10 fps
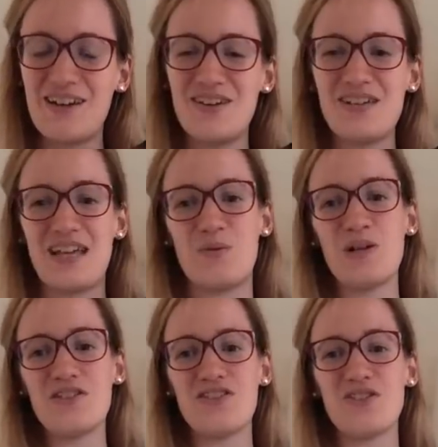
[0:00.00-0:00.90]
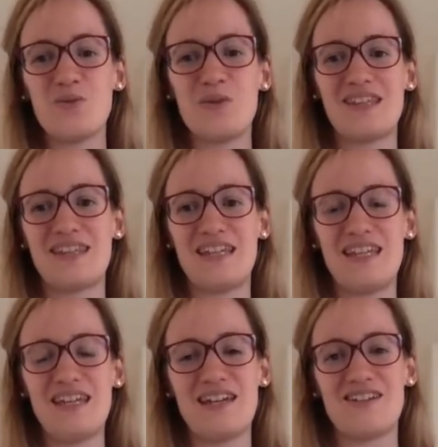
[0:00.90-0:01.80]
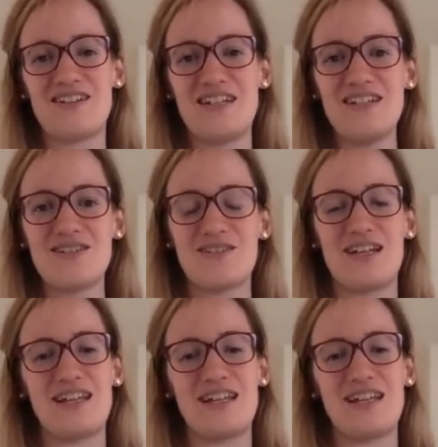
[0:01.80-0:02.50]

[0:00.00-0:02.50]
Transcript: Okay, what to do with the E and the G string?